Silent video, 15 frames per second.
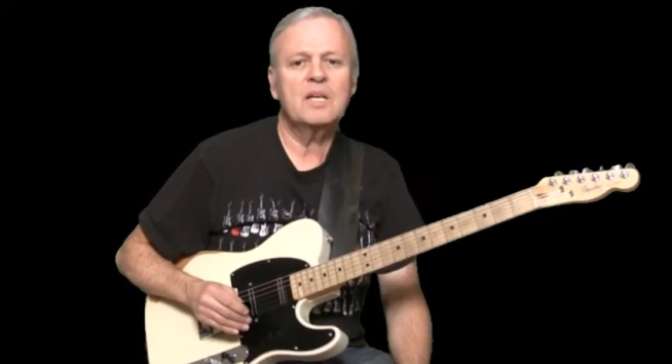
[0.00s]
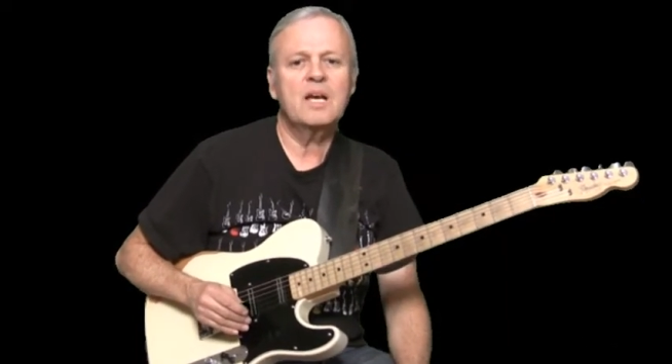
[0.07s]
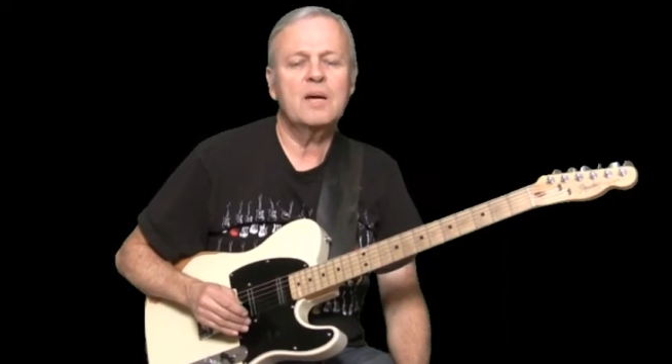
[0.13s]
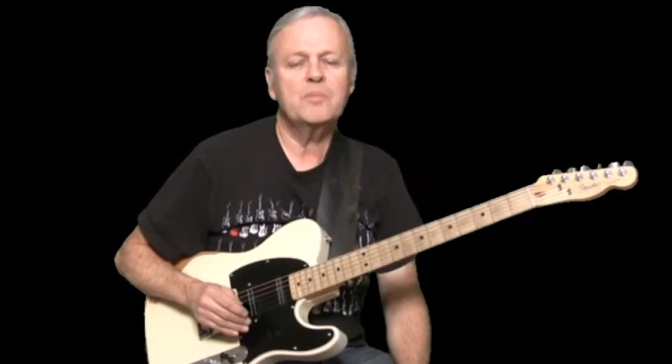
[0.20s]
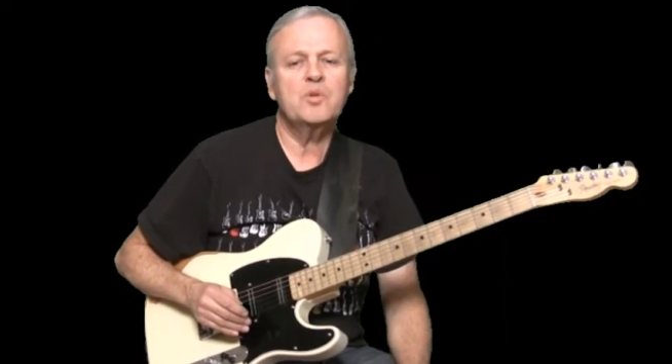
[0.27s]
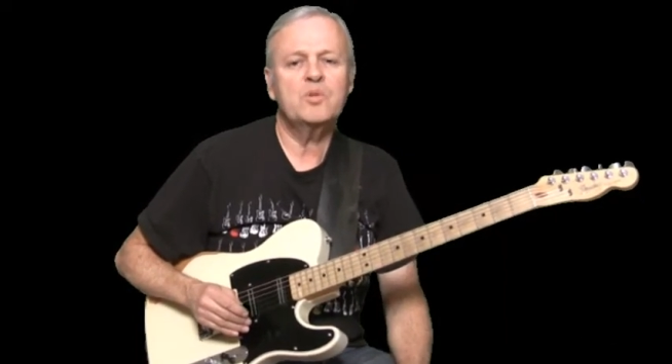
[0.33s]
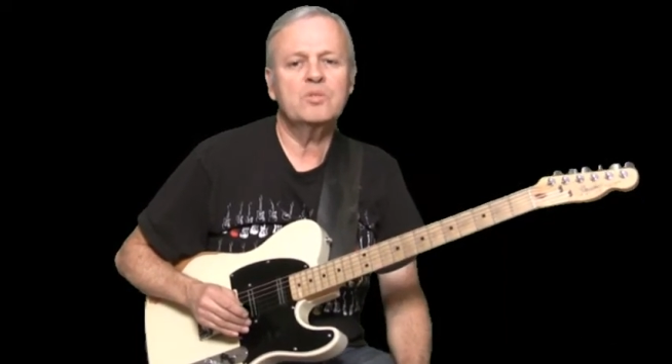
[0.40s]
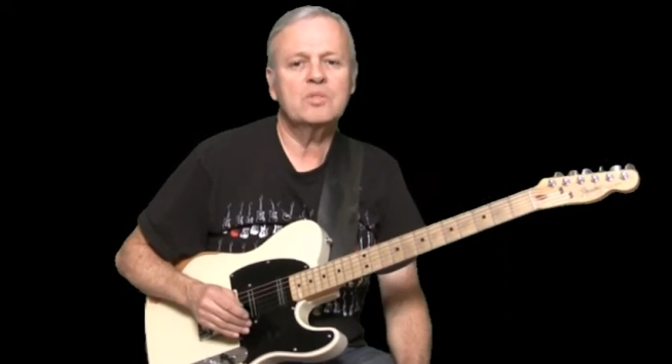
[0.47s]

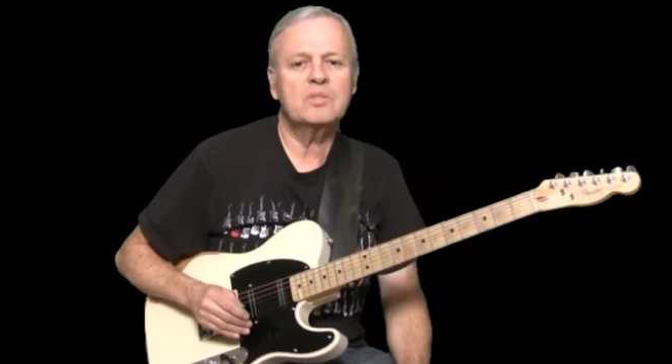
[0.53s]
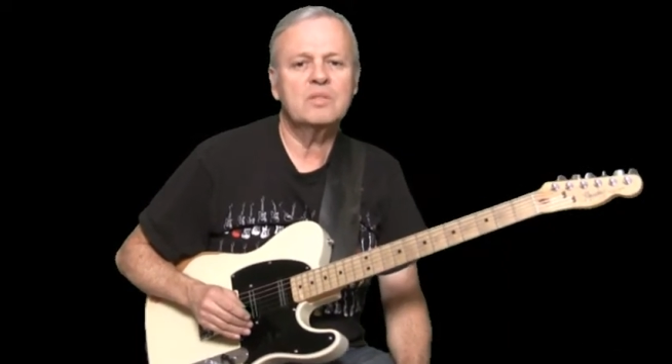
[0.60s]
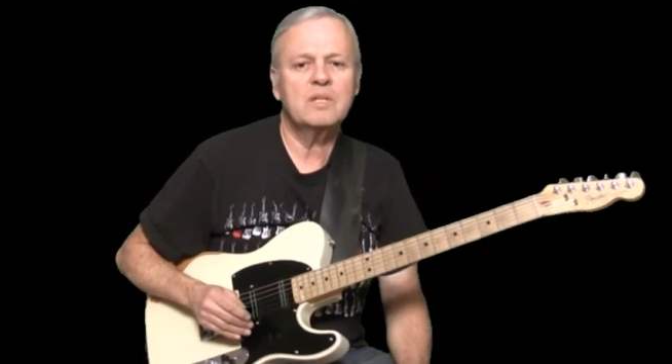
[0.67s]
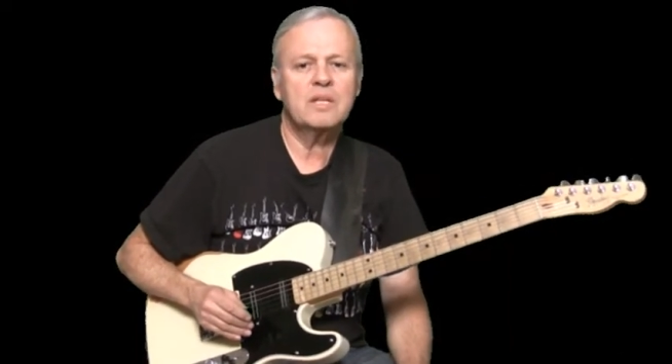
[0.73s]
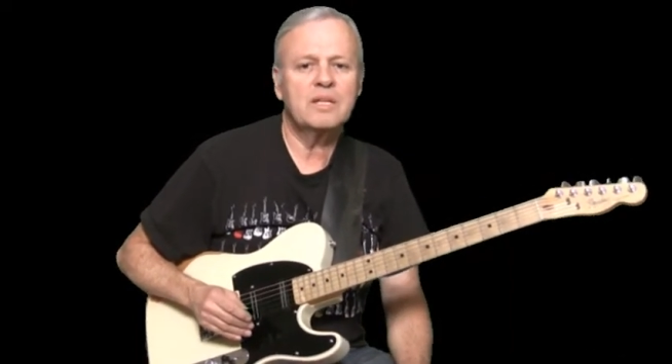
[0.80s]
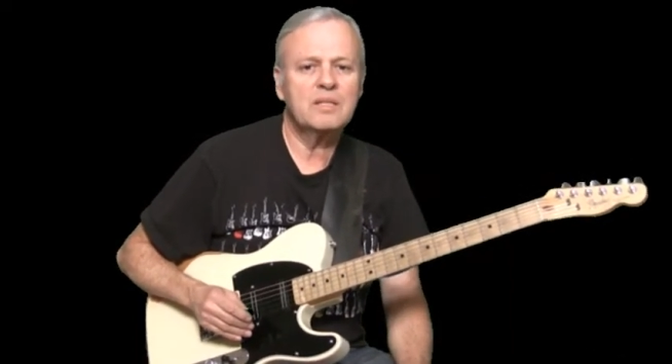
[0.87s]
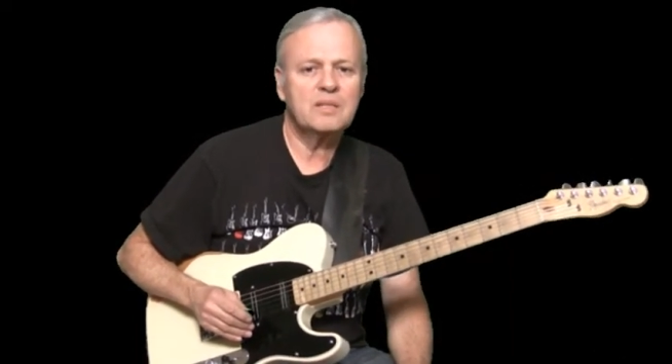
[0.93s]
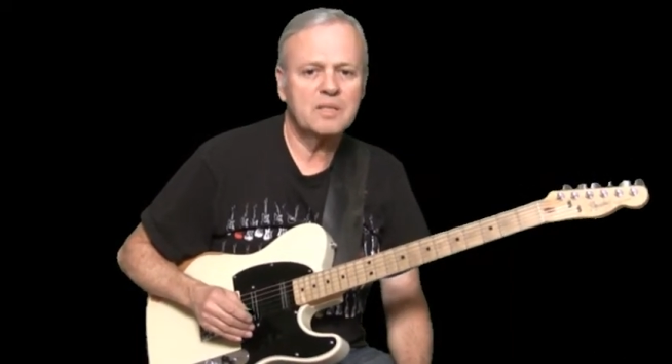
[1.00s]
I'm using
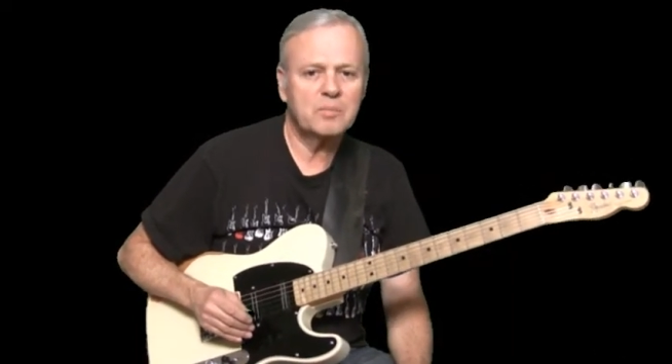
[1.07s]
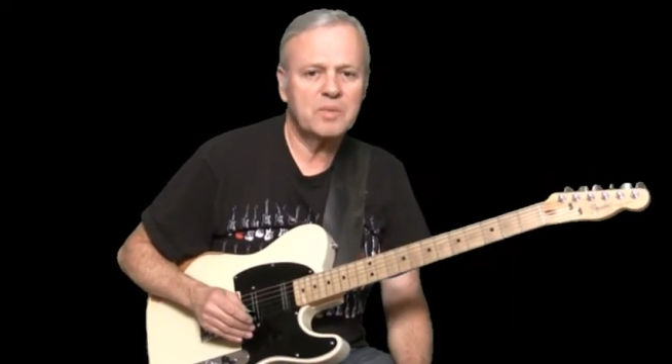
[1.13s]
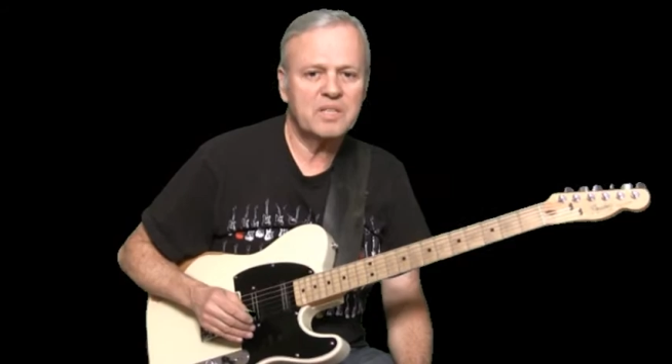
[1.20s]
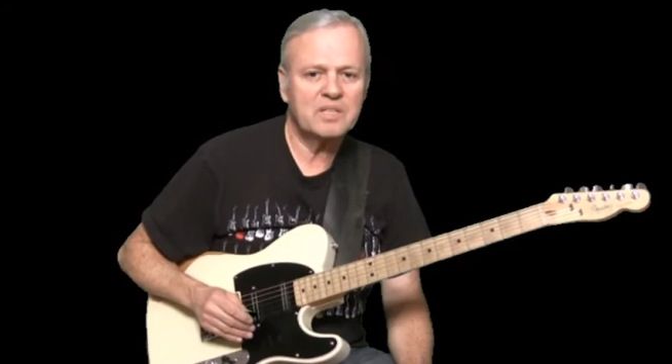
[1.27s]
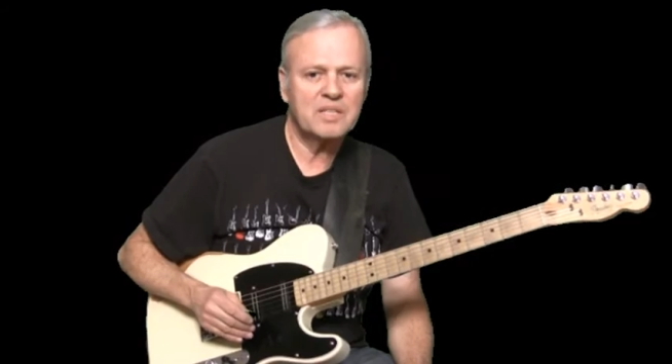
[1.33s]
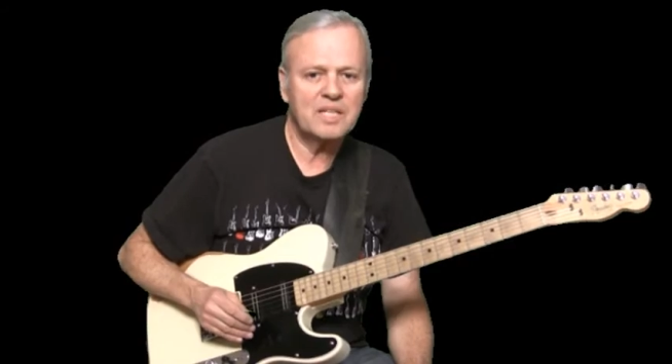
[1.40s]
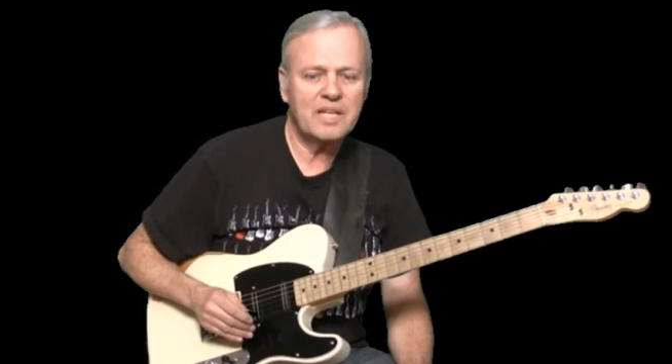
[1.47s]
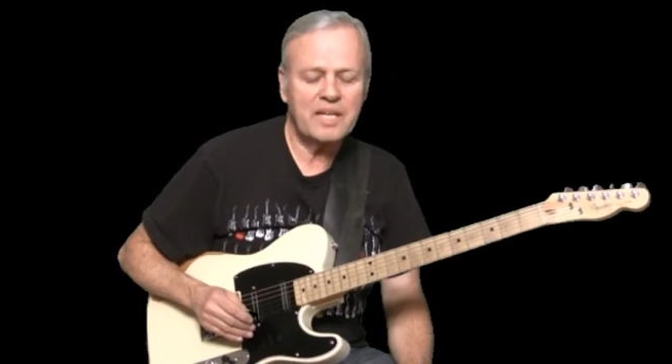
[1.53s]
a little bit
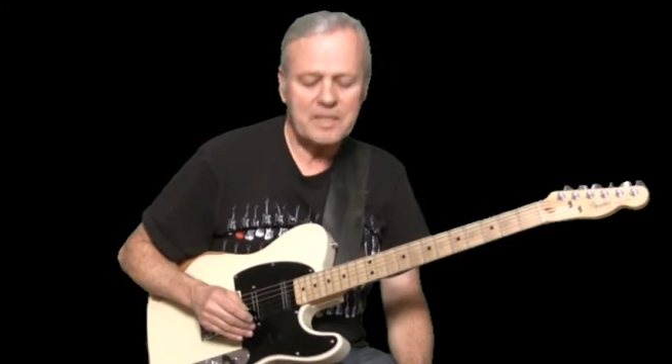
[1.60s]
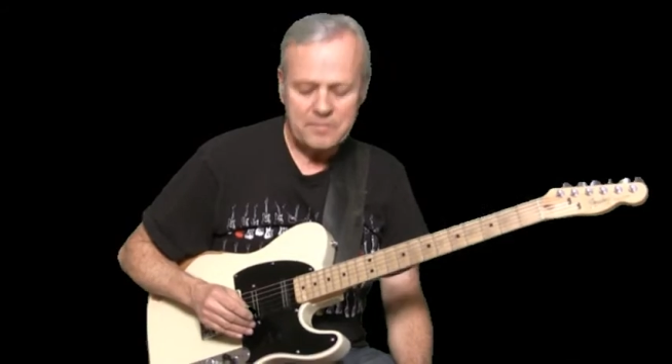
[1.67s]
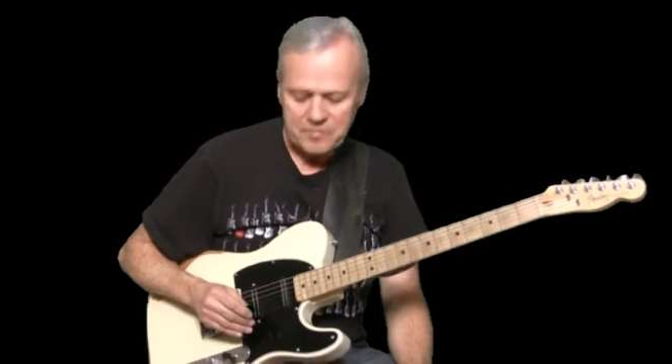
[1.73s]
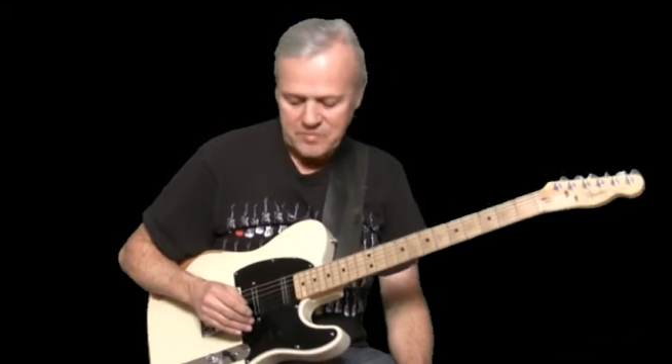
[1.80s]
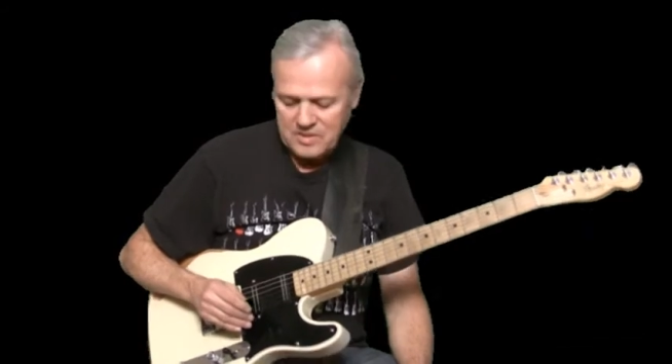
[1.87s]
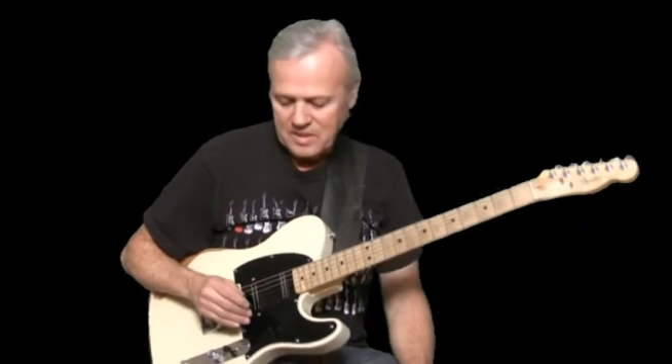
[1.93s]
of delay,